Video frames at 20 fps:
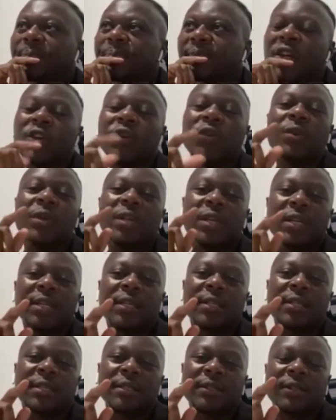you
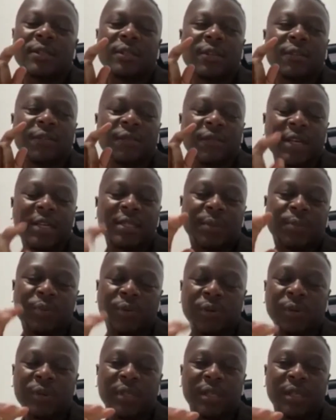needed the visa
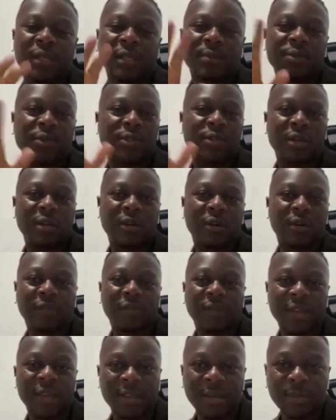process. I'm sure a lot of
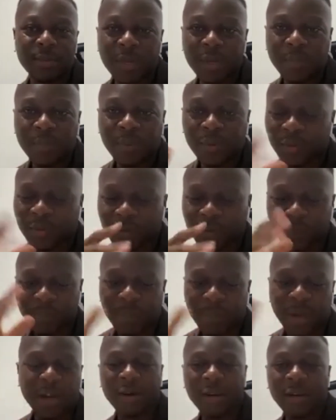ethnic people who've
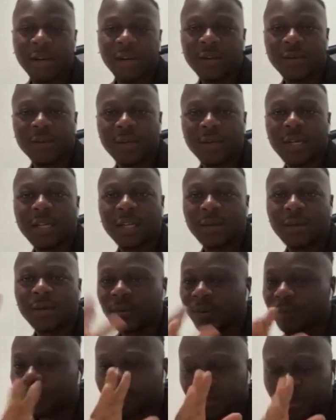migrated to England
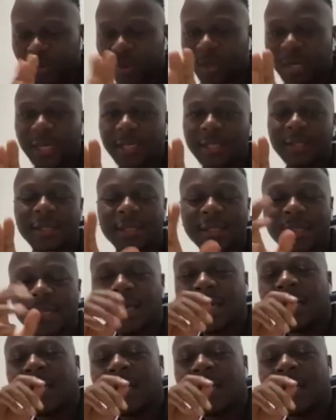will relate to this.